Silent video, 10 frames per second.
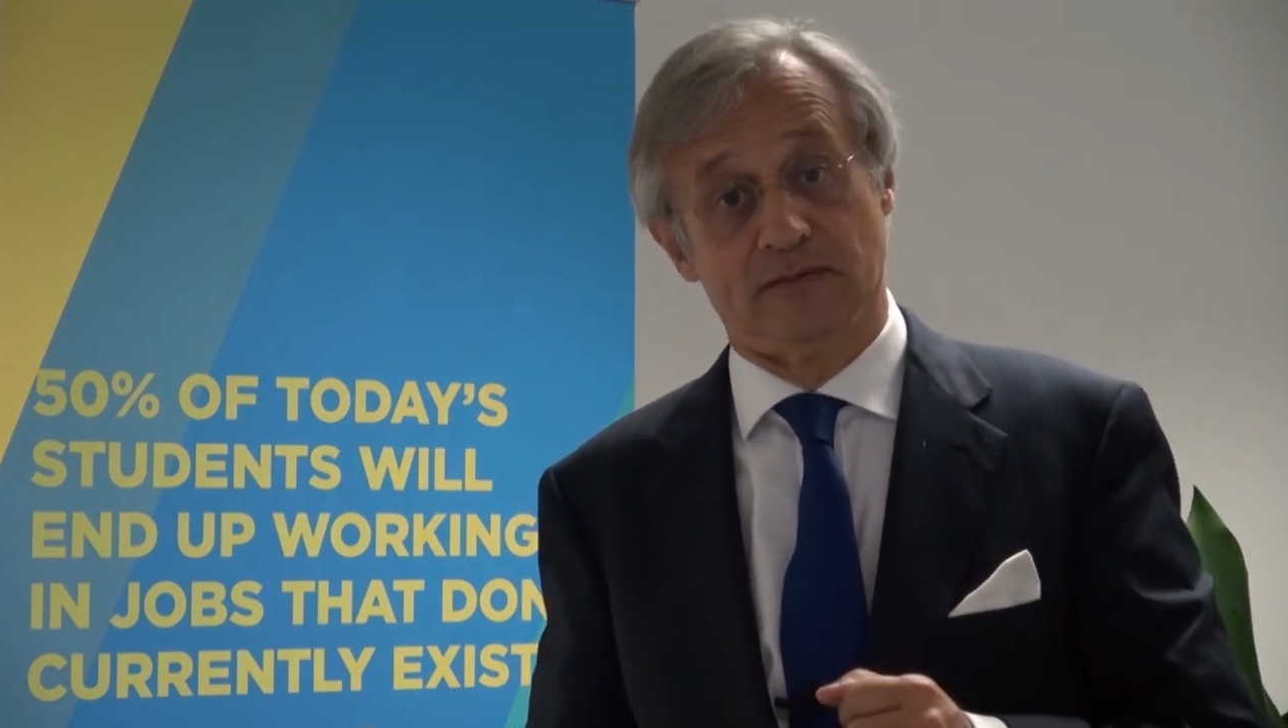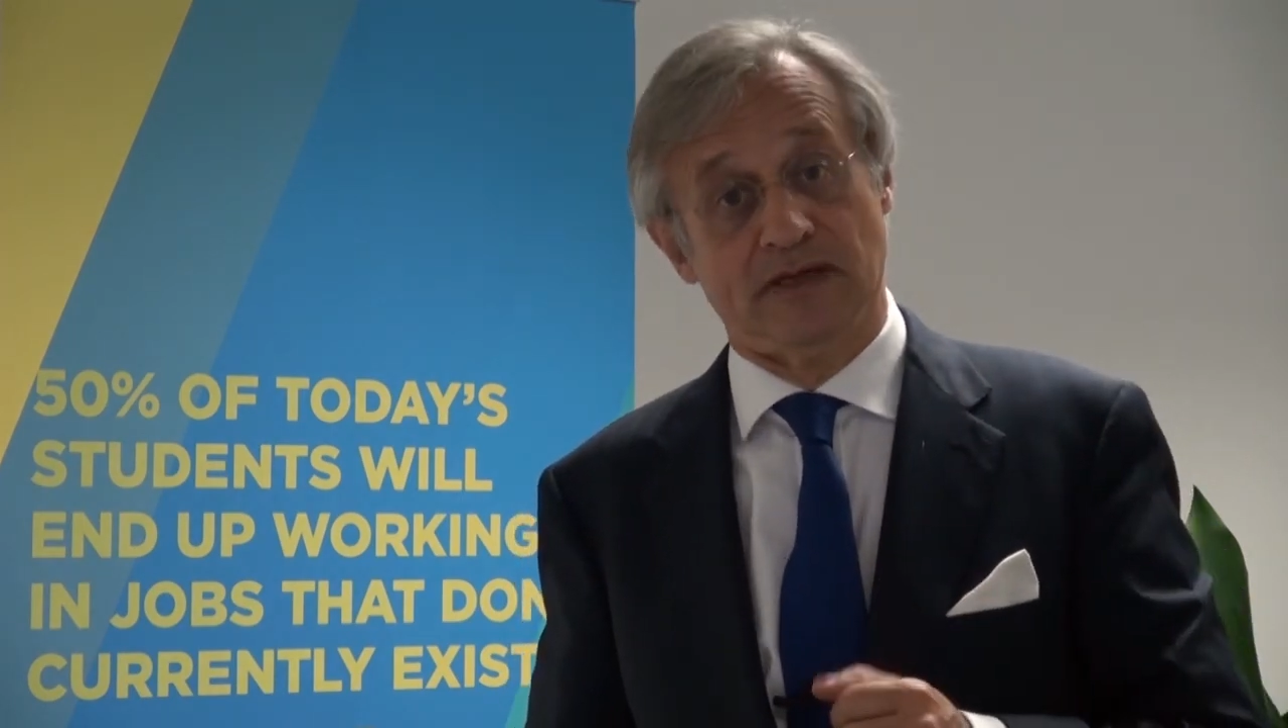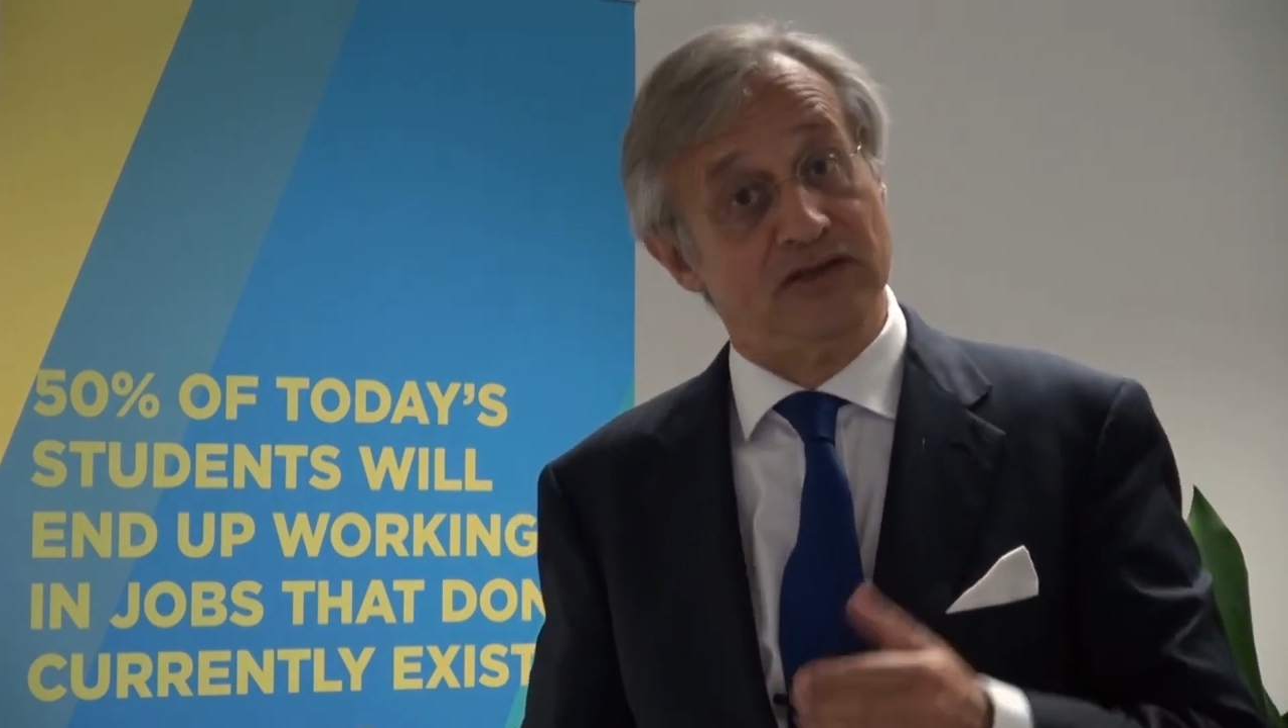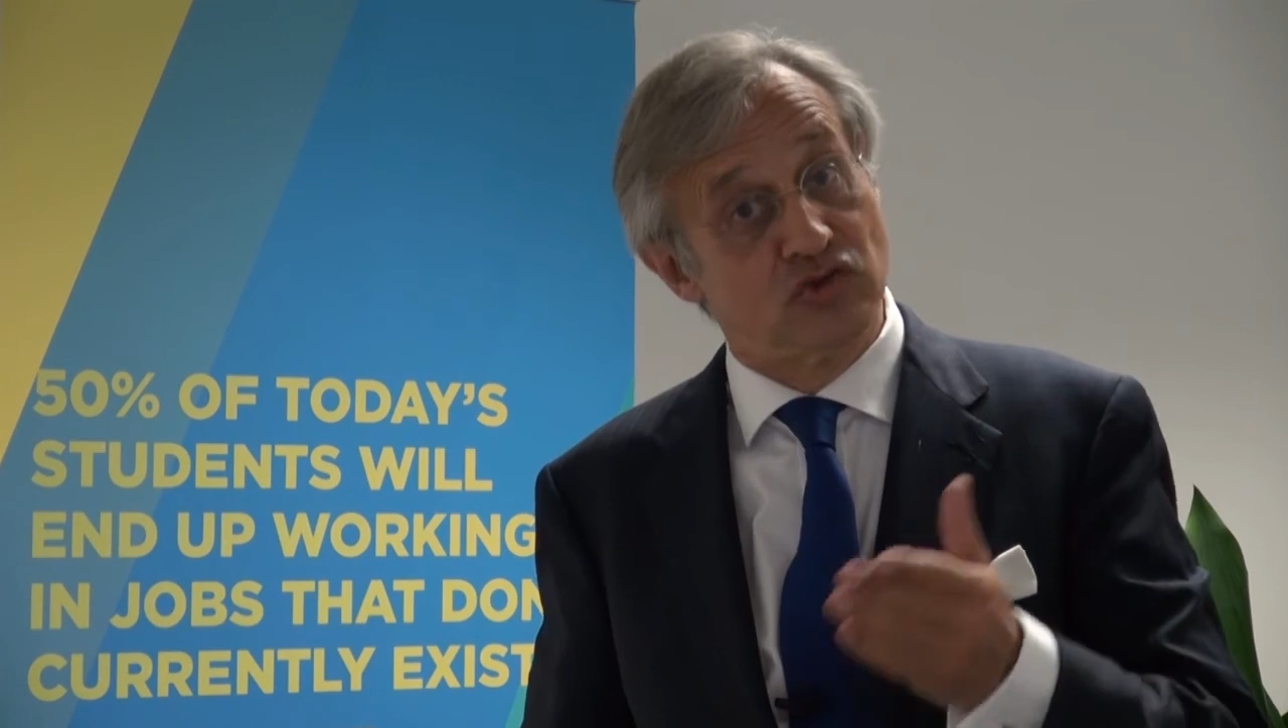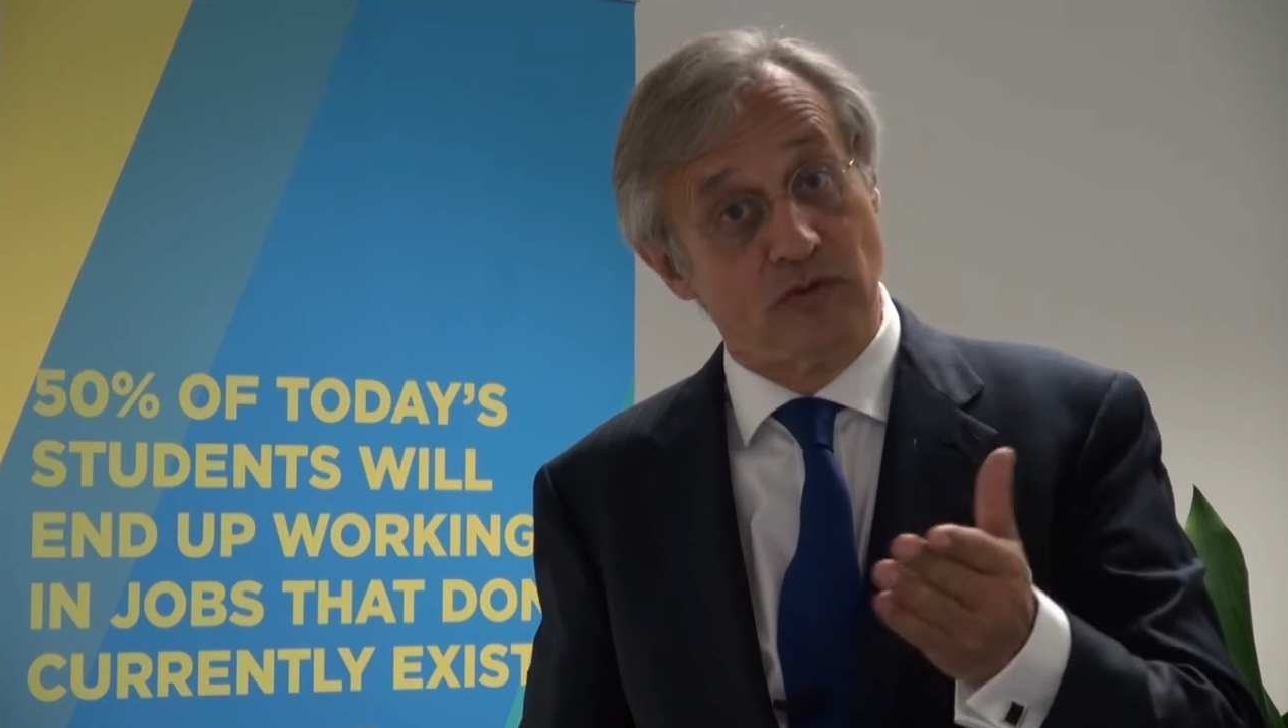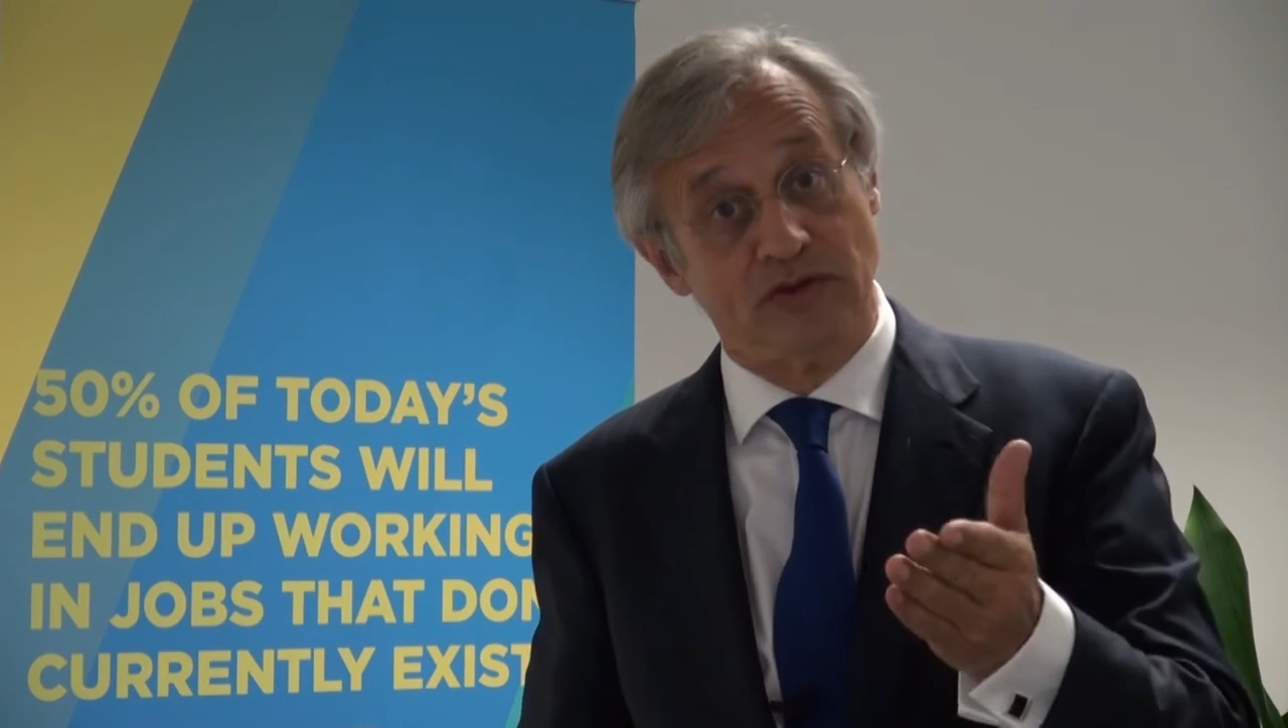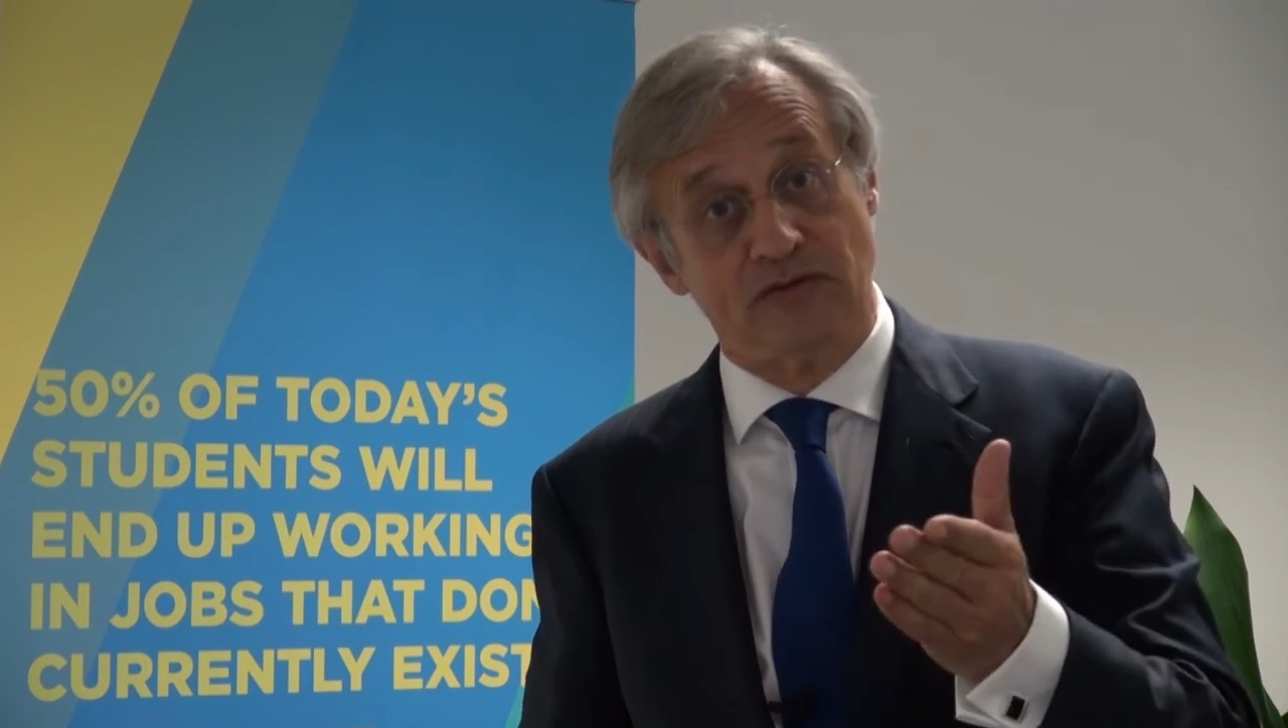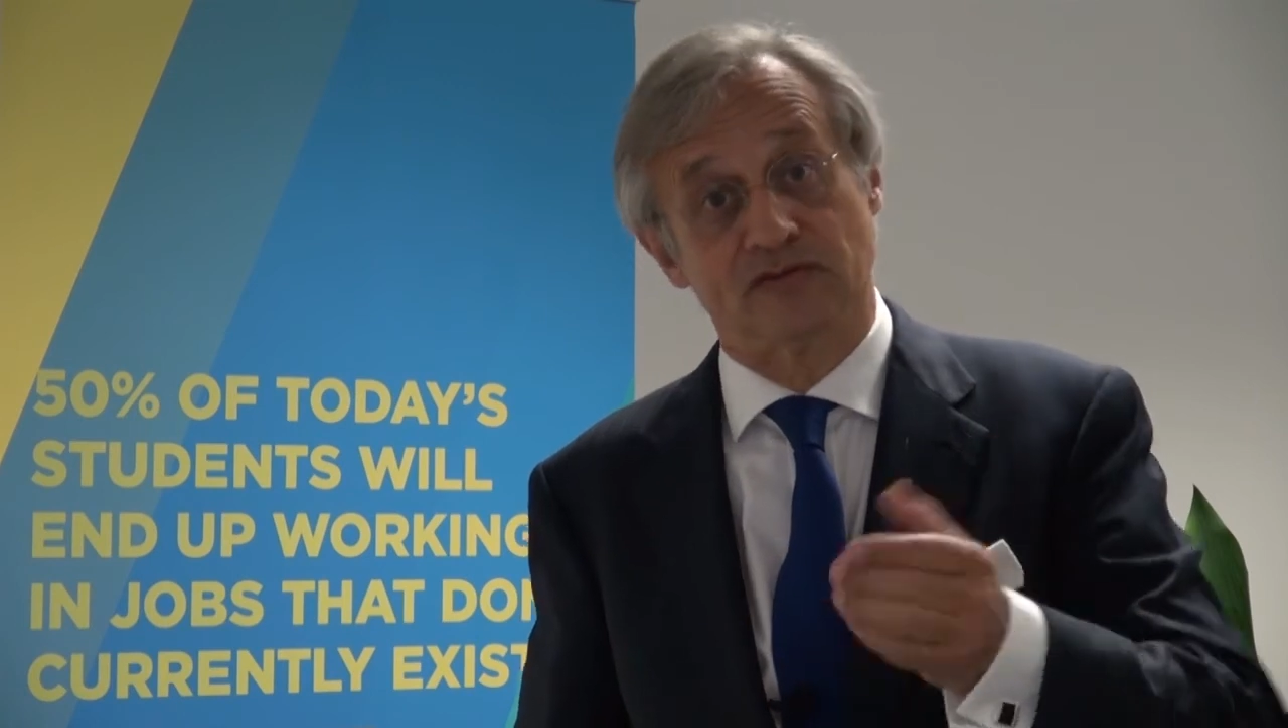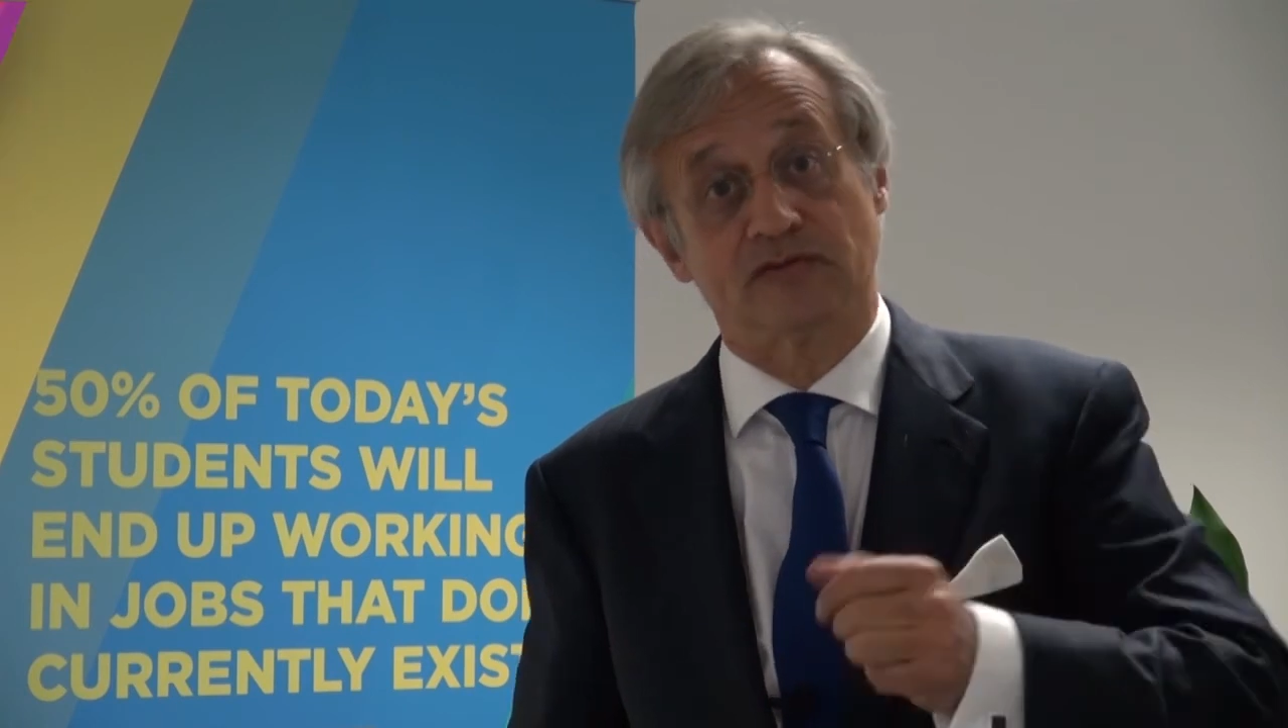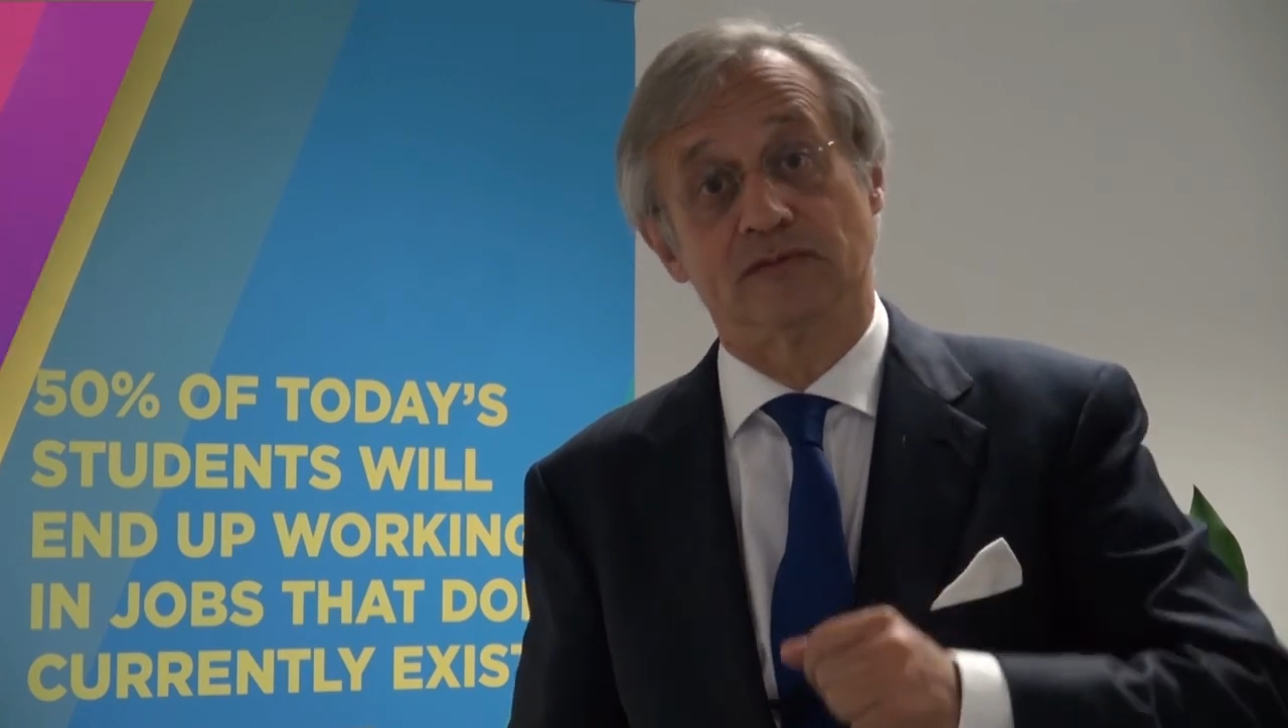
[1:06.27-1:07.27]
and join
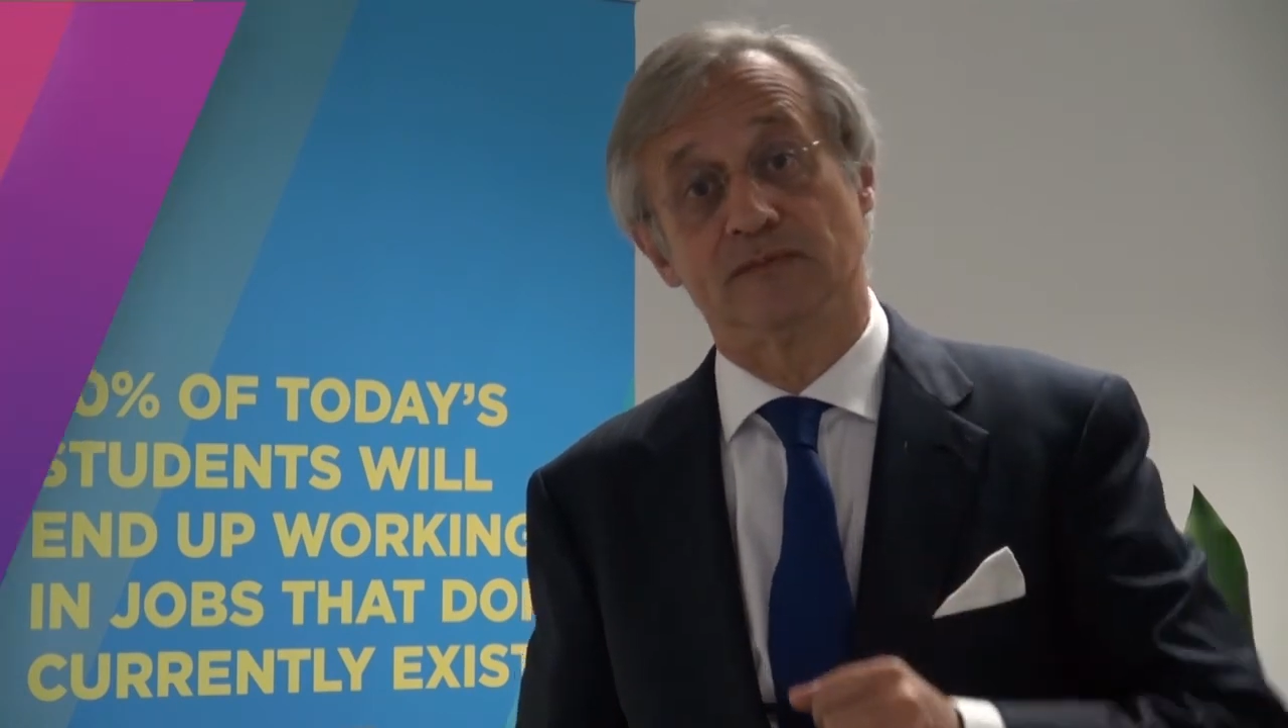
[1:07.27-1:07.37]
us.